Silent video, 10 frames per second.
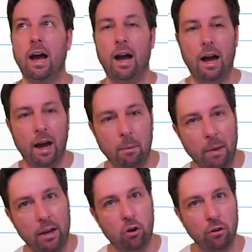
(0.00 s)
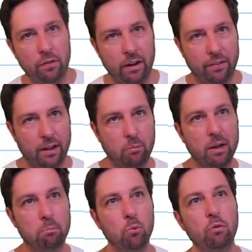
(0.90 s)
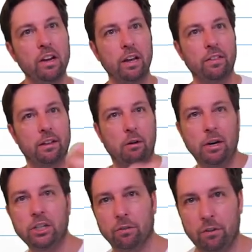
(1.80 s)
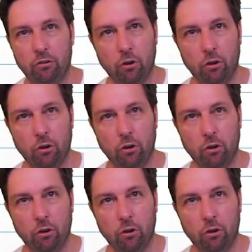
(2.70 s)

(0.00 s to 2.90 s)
Am I confident that we're moving in the direction of this goal?